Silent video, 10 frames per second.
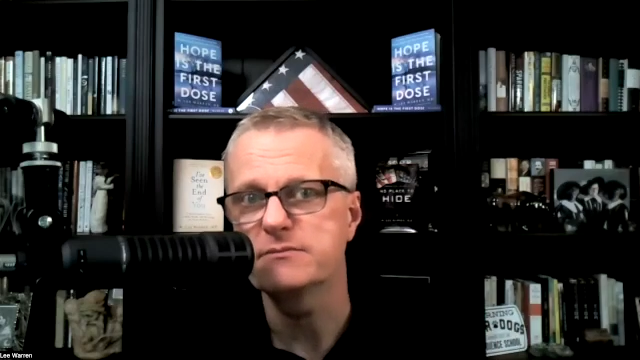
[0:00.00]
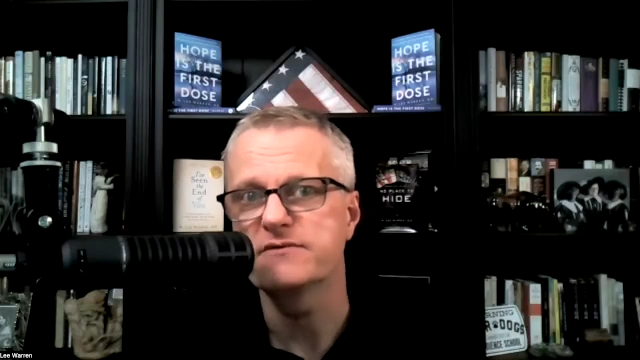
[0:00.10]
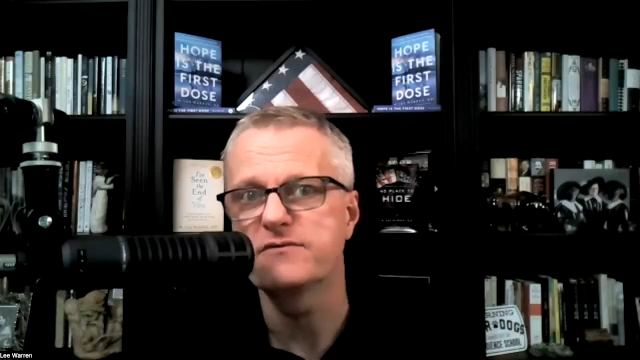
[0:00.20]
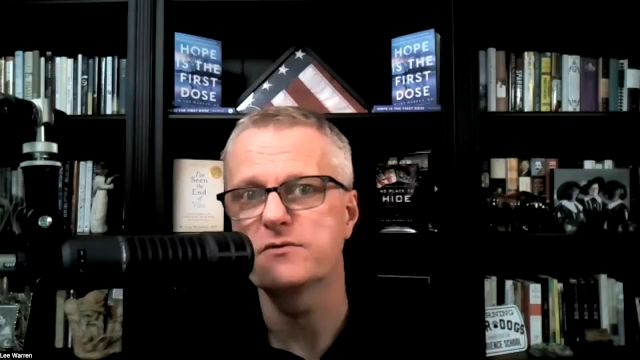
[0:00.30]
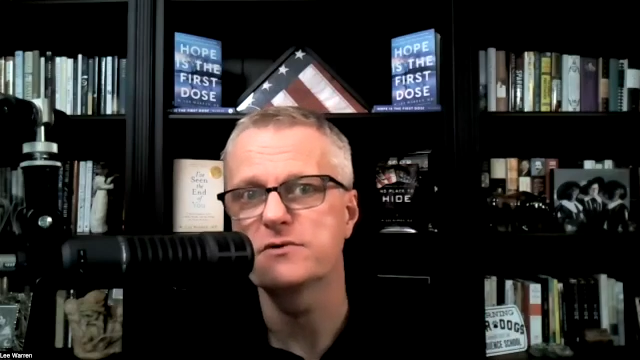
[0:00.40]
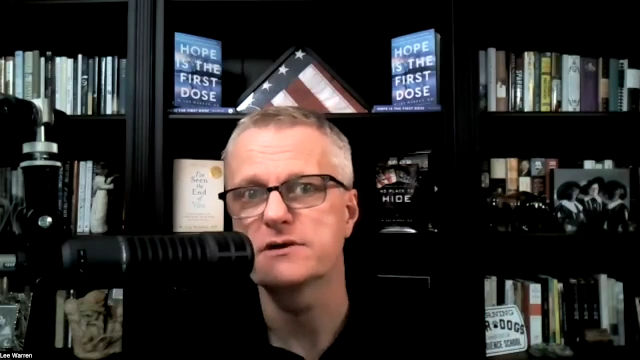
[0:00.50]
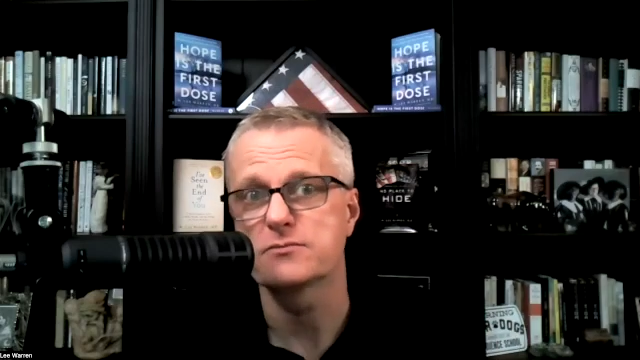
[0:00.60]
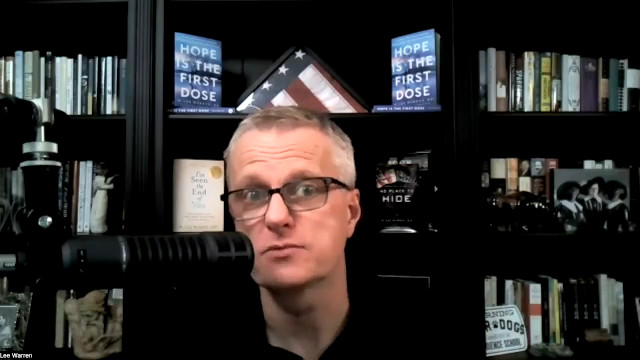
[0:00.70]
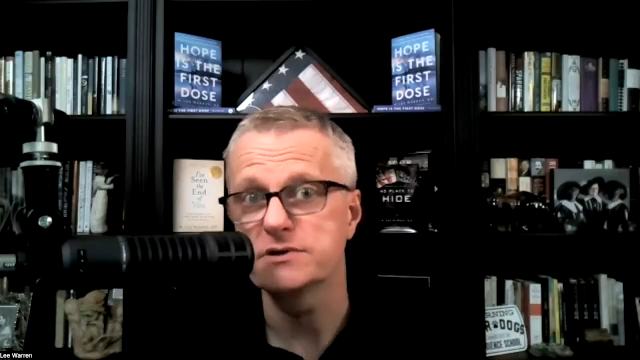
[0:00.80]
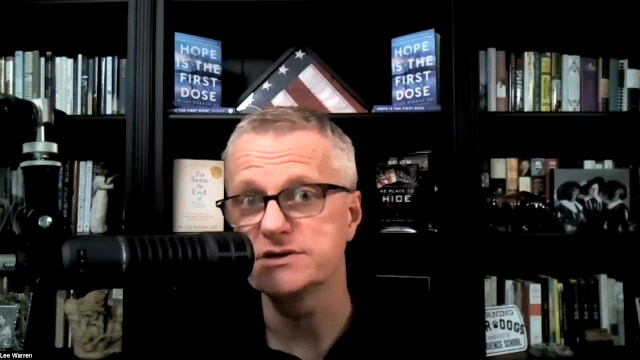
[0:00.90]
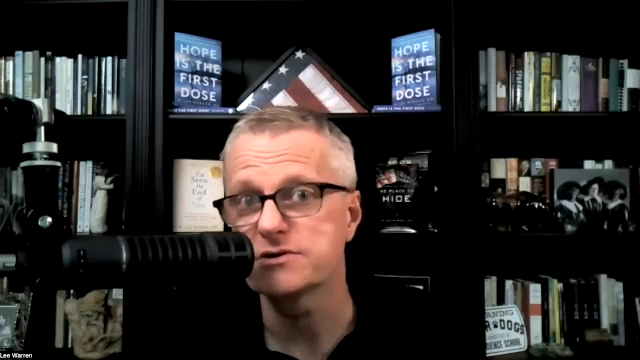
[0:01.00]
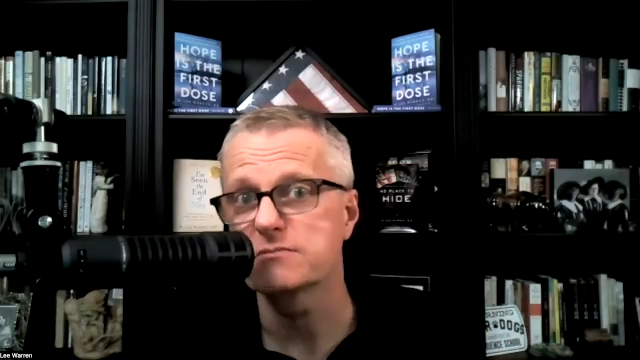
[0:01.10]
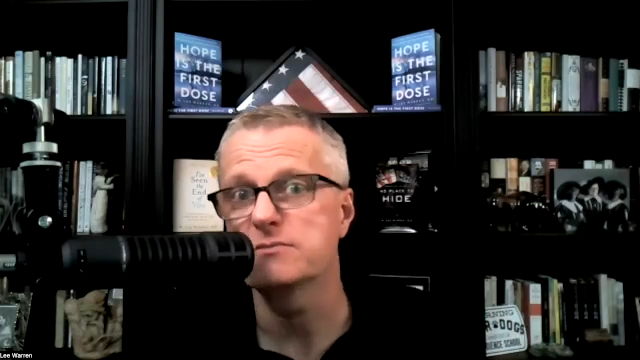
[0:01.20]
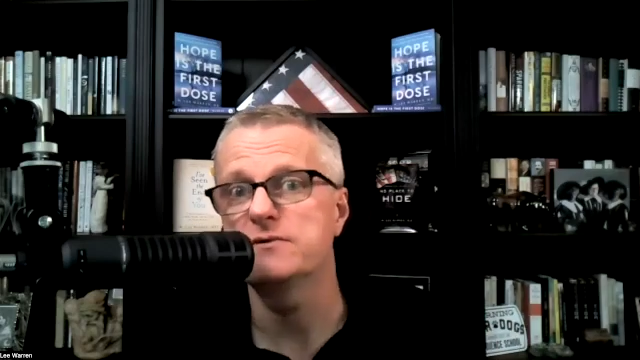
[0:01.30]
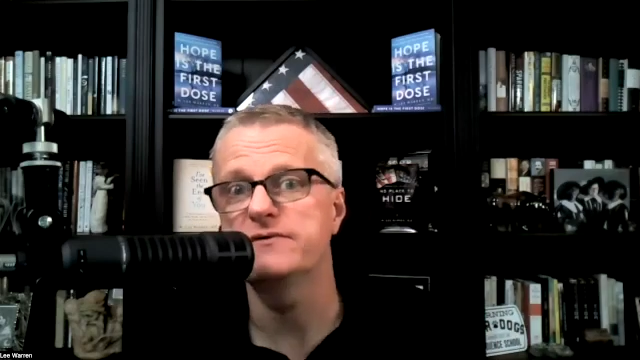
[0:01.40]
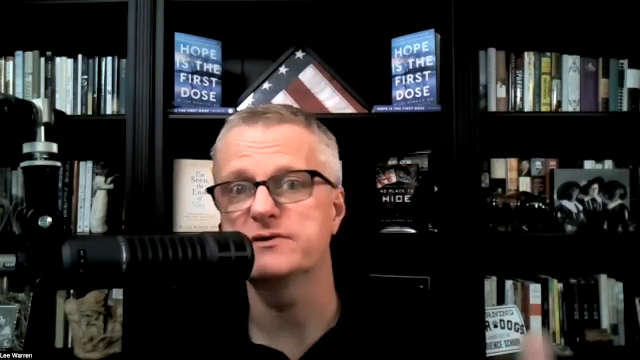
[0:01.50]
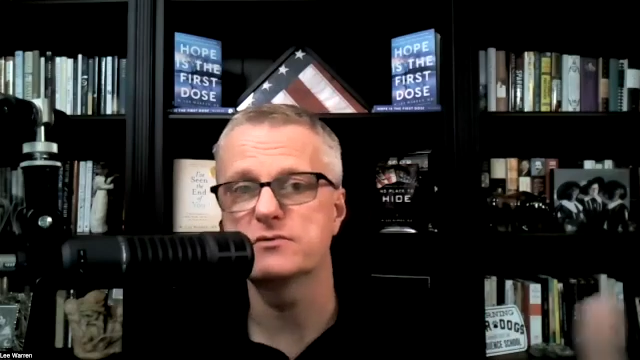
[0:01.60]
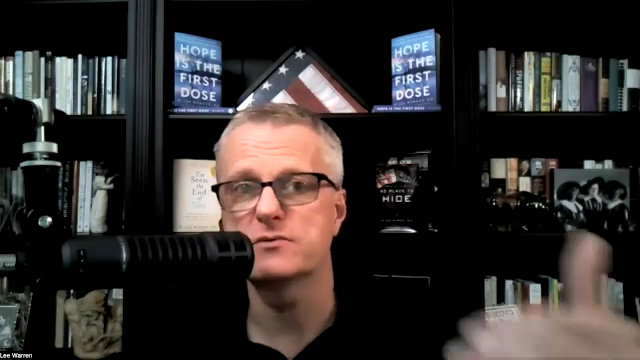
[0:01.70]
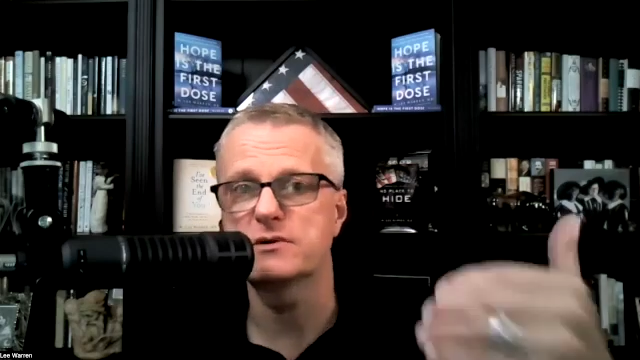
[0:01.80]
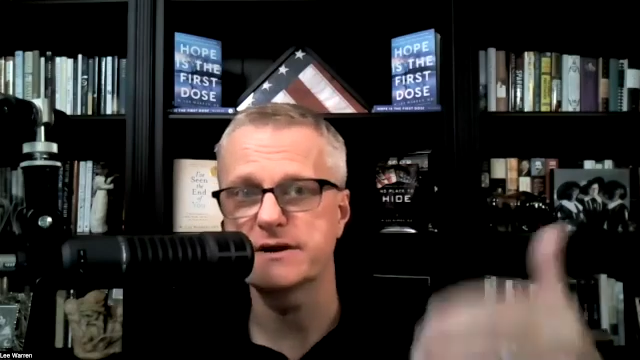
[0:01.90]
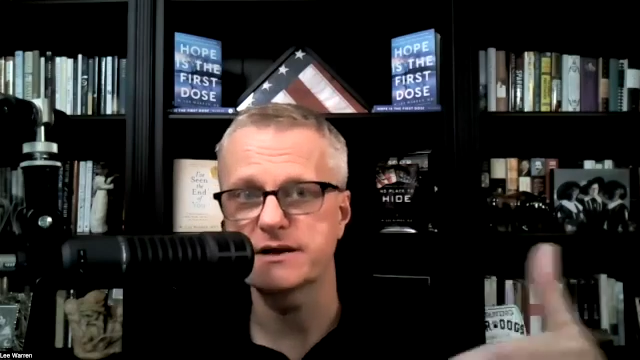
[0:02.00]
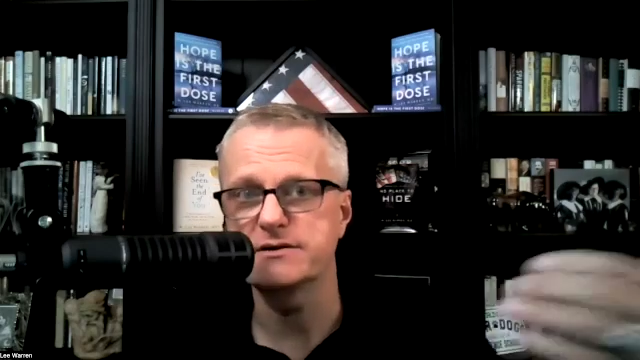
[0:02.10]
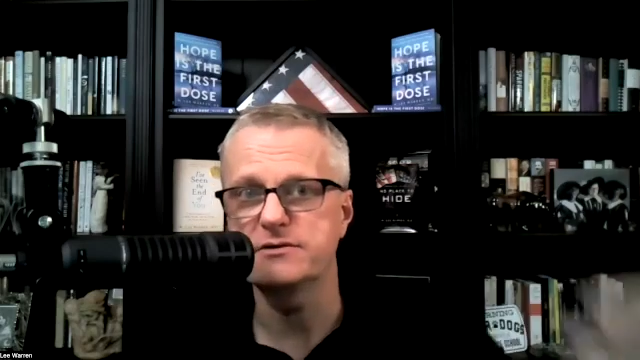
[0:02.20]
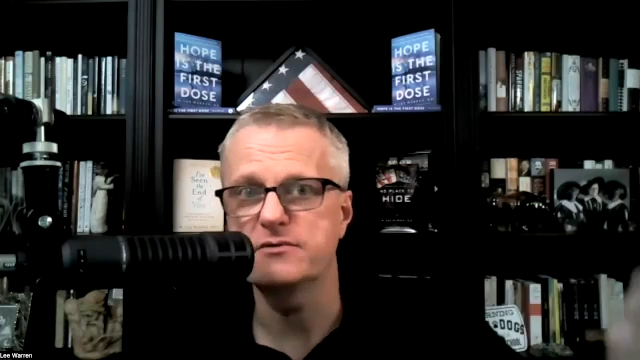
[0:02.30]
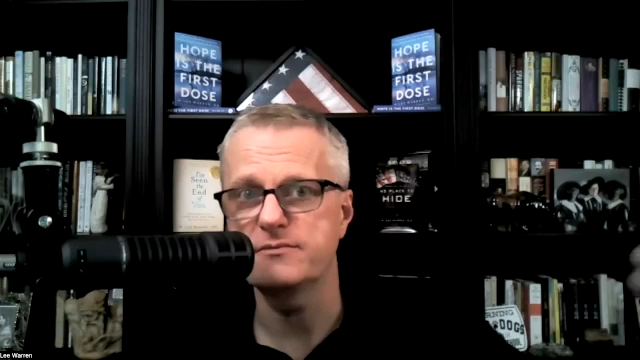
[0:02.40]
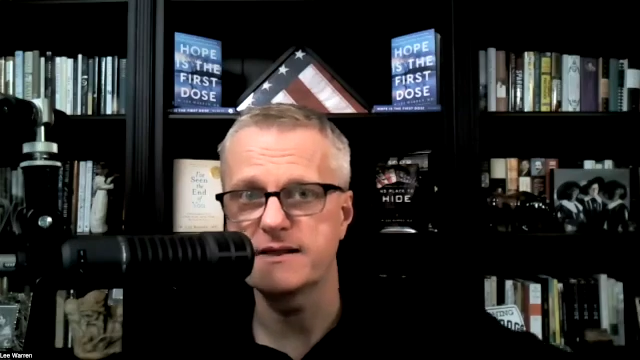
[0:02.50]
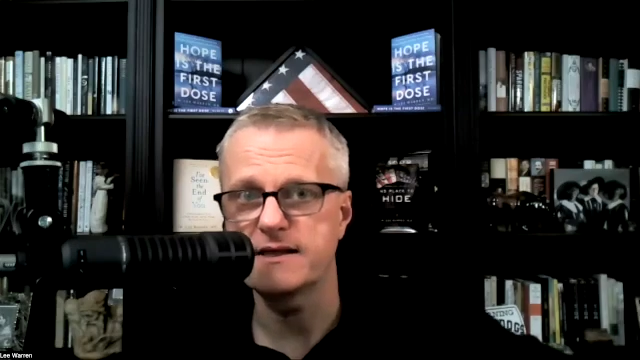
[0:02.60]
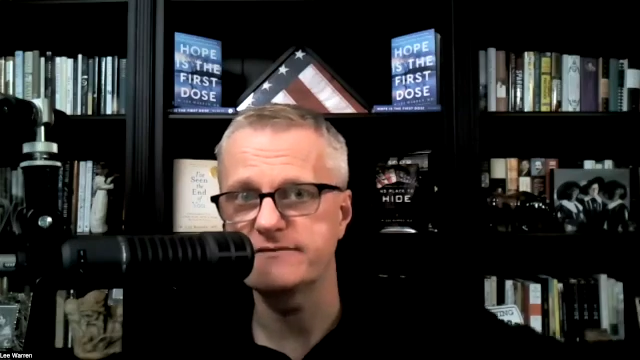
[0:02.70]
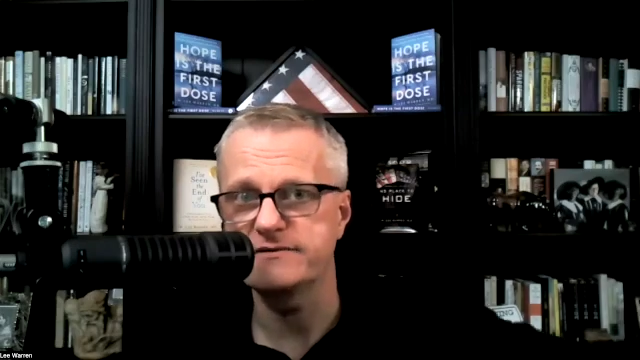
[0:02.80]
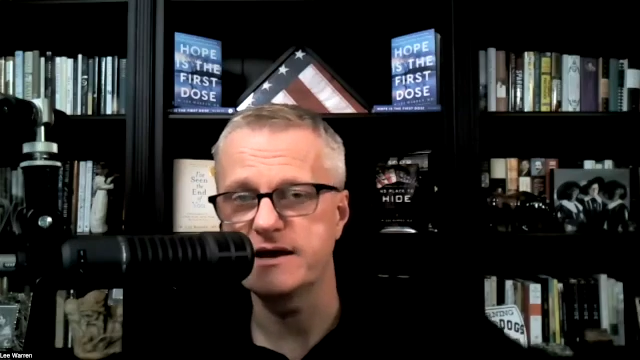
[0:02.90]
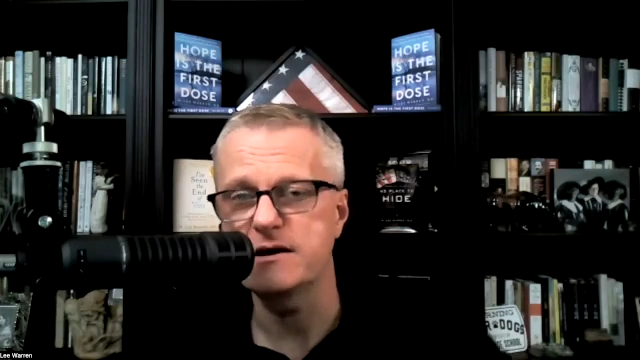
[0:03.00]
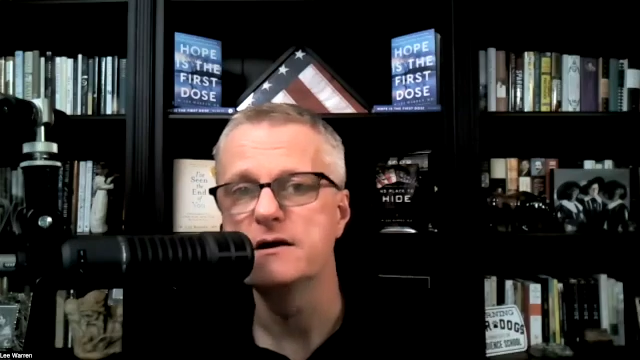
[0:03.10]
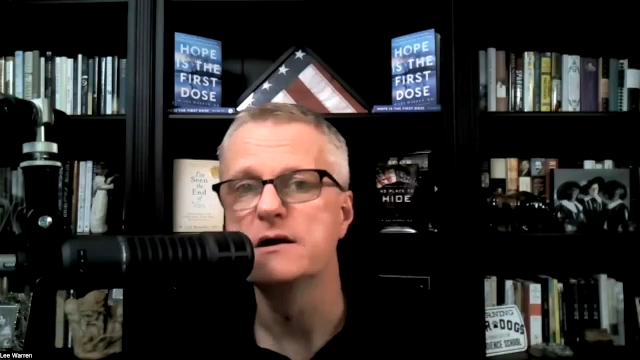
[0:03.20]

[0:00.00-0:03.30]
before you can really start moving toward what am I going to do with my life now?